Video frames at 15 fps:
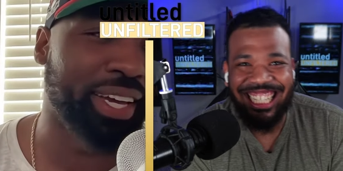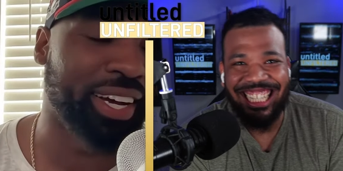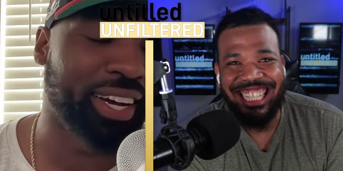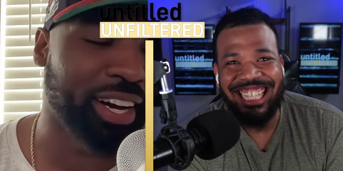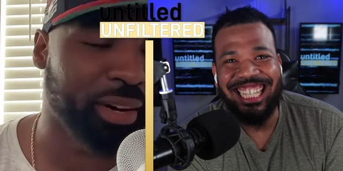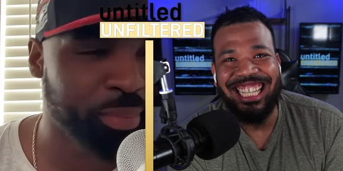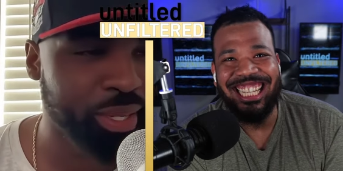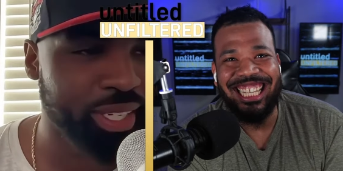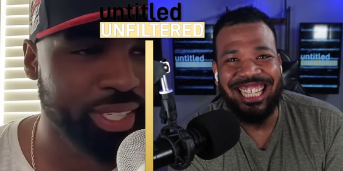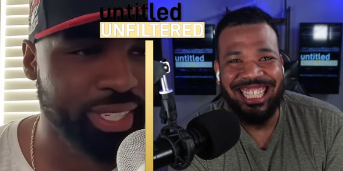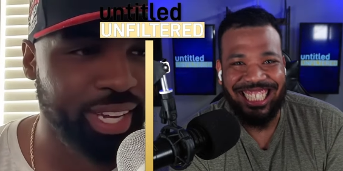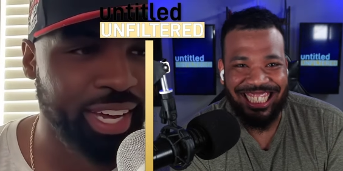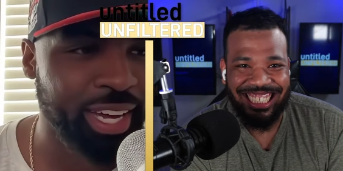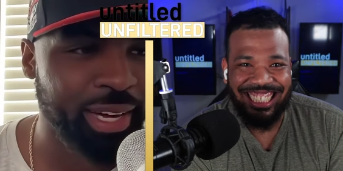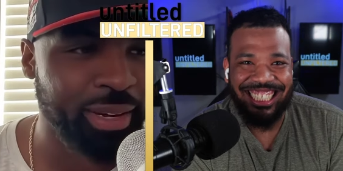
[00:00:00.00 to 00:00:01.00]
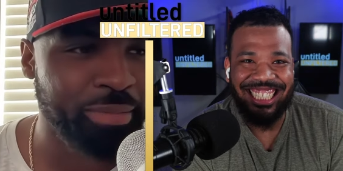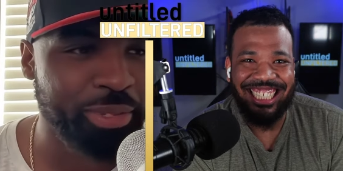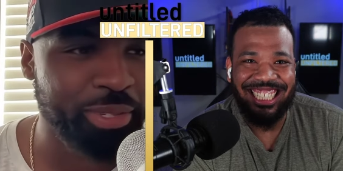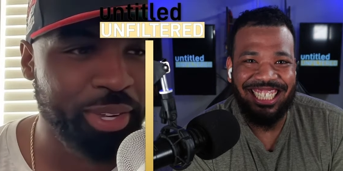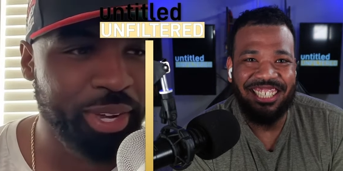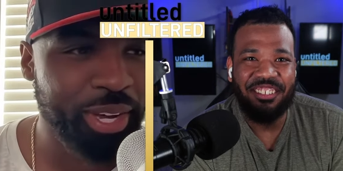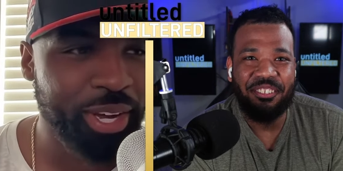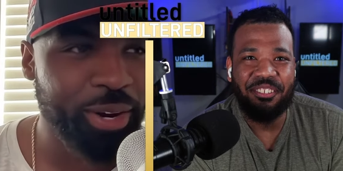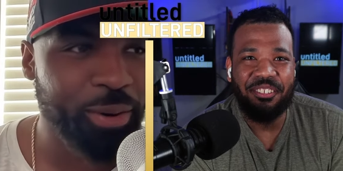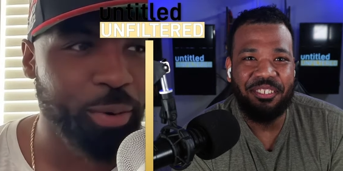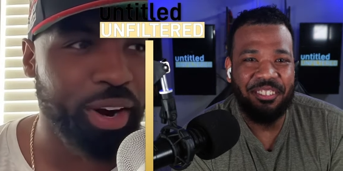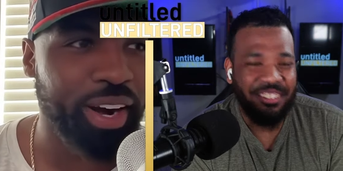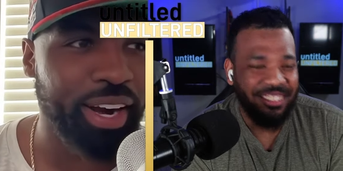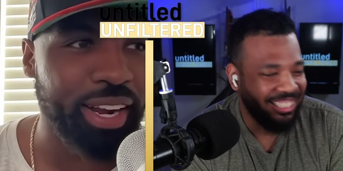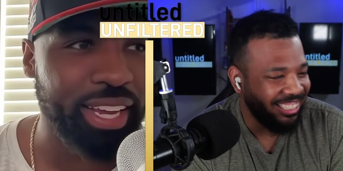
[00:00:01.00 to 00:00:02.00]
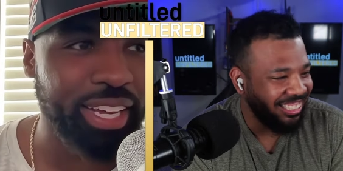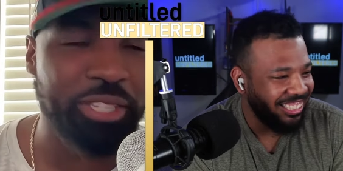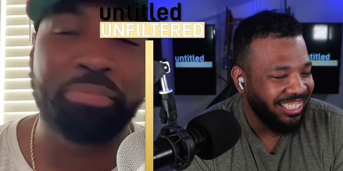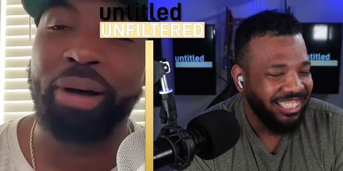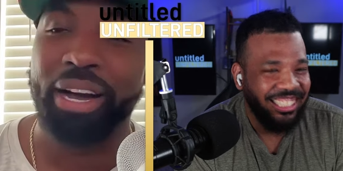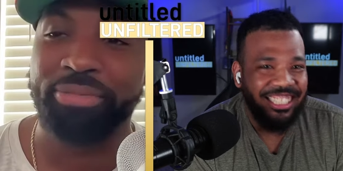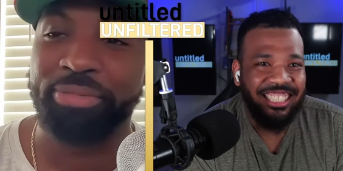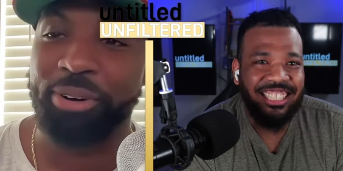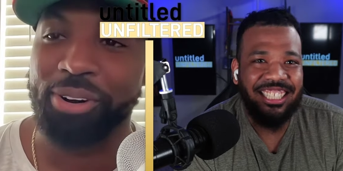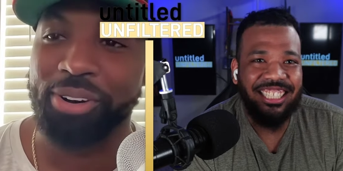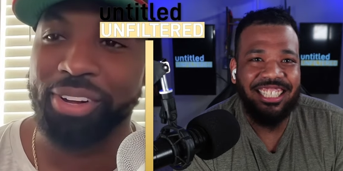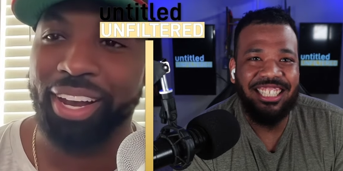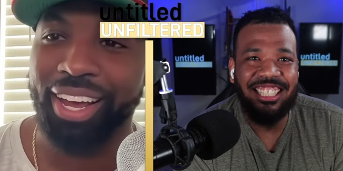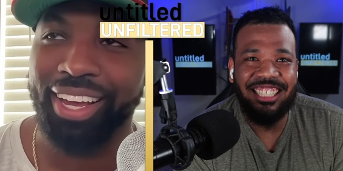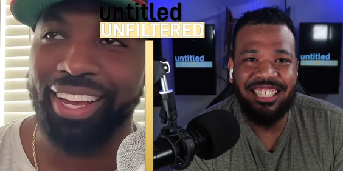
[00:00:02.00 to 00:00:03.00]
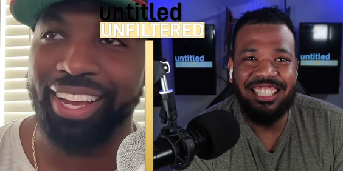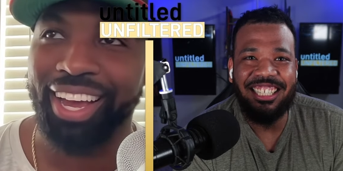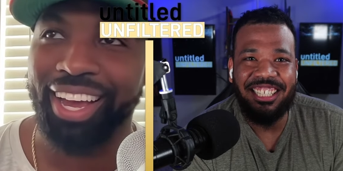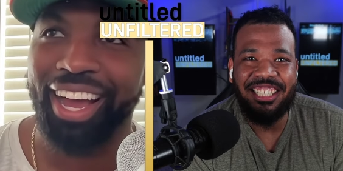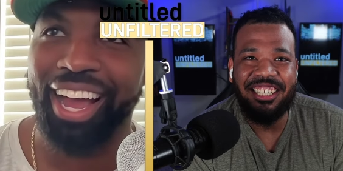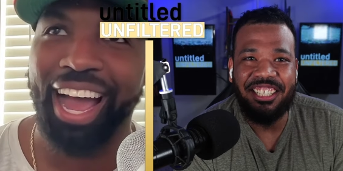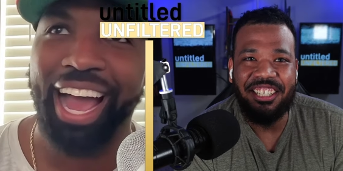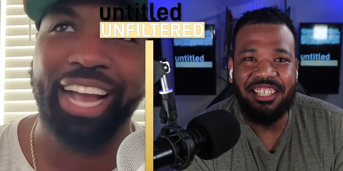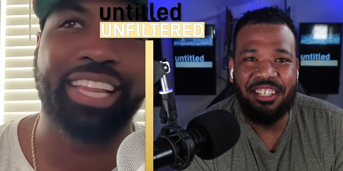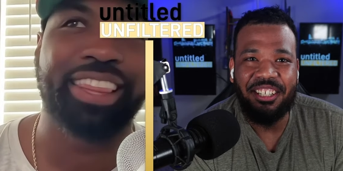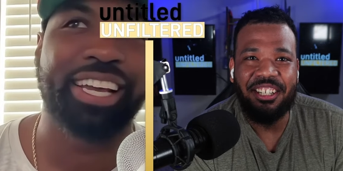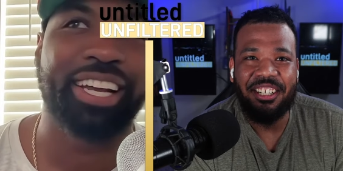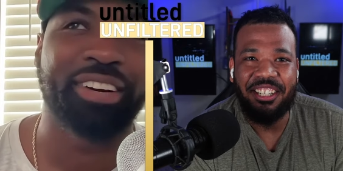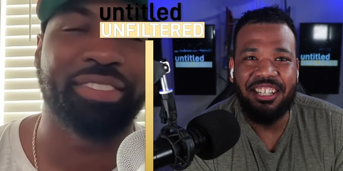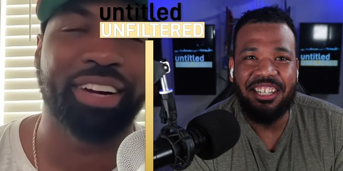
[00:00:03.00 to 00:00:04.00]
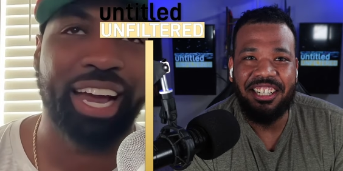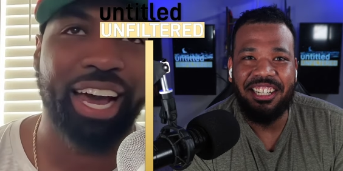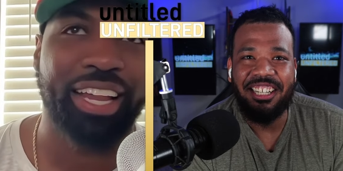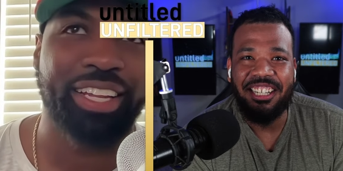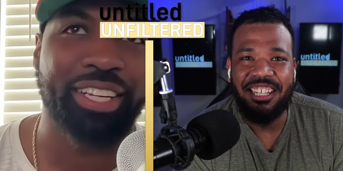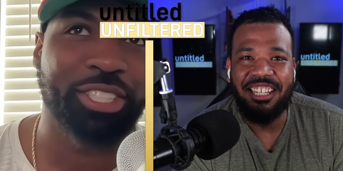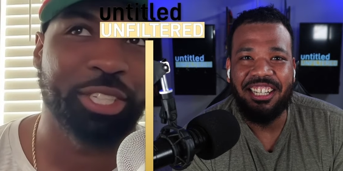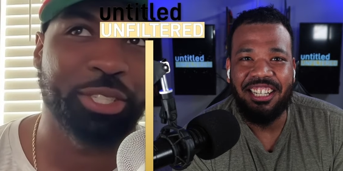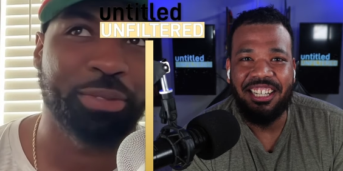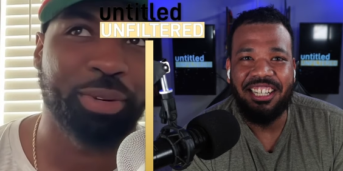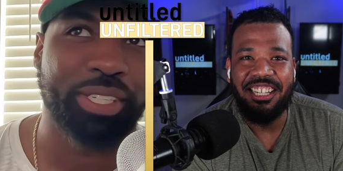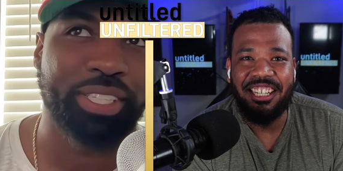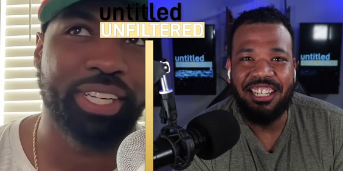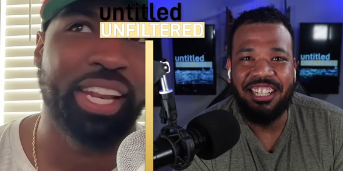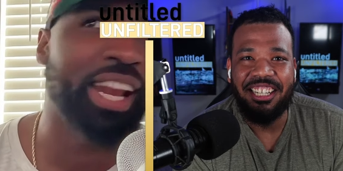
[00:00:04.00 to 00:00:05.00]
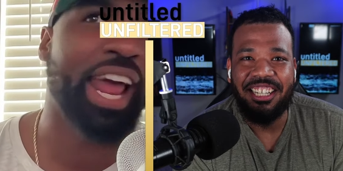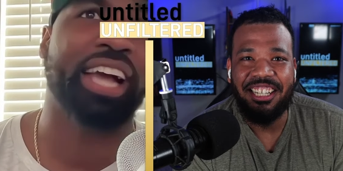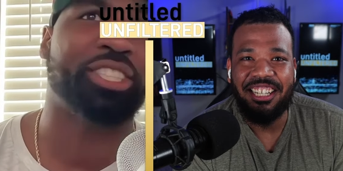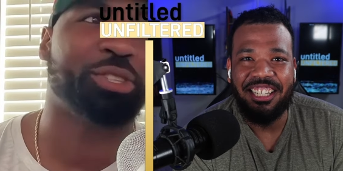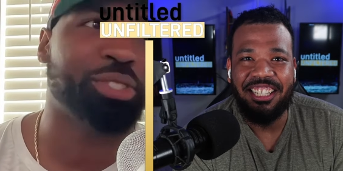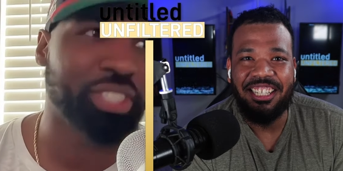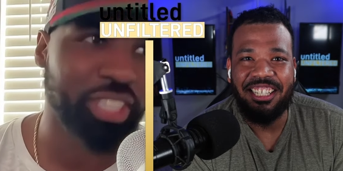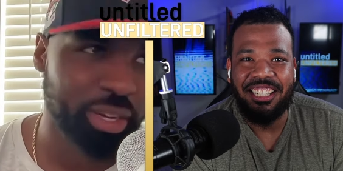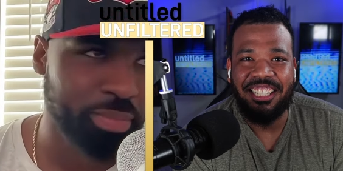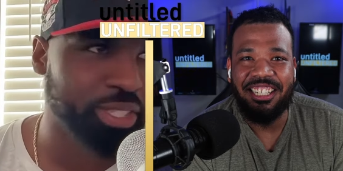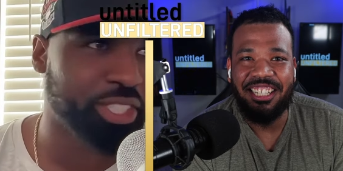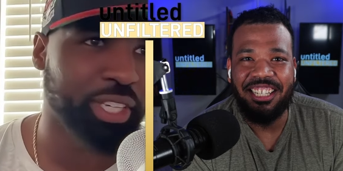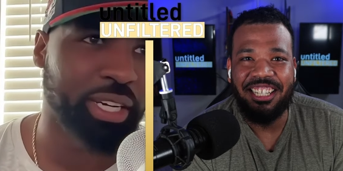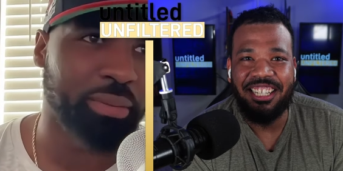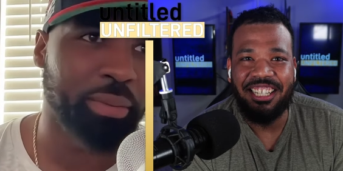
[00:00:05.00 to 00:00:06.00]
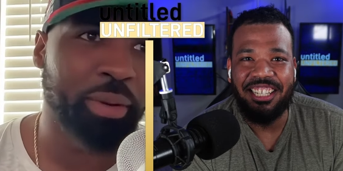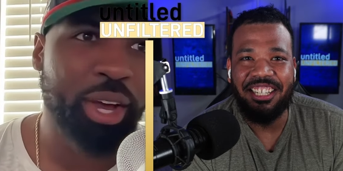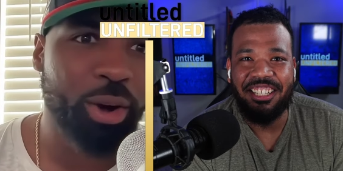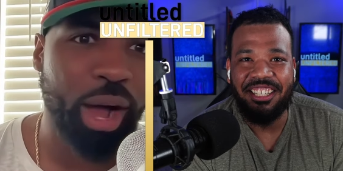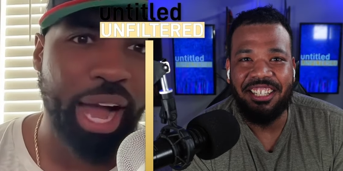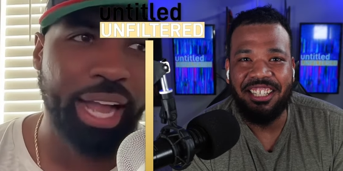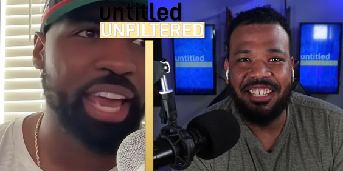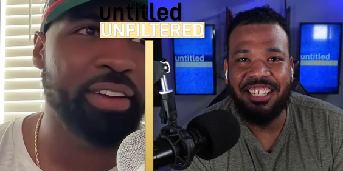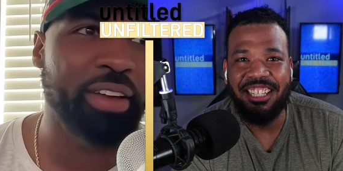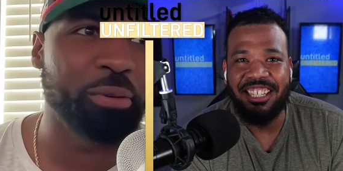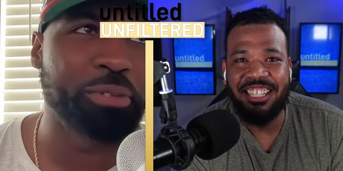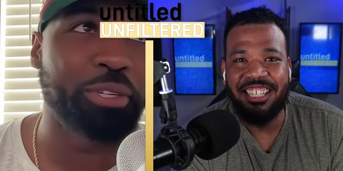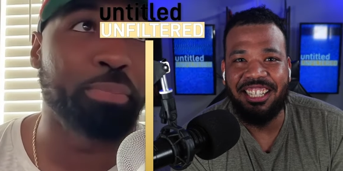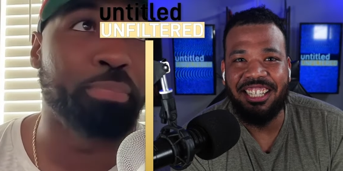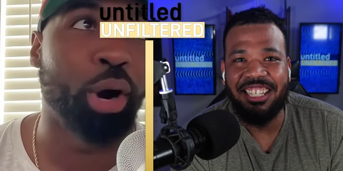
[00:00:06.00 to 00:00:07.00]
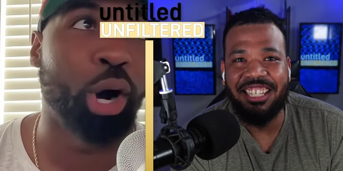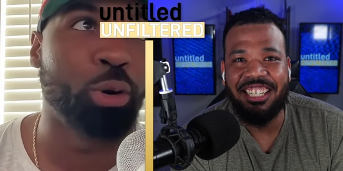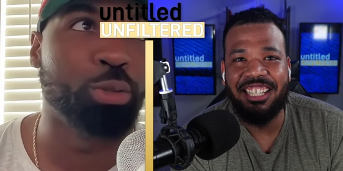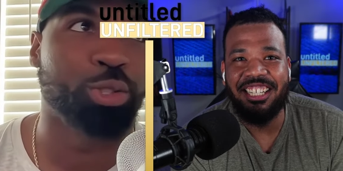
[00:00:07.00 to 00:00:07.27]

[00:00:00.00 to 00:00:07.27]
Speaker 1: couple of times where it's my fault. Like I can think of a college situation, the national championship. It was a post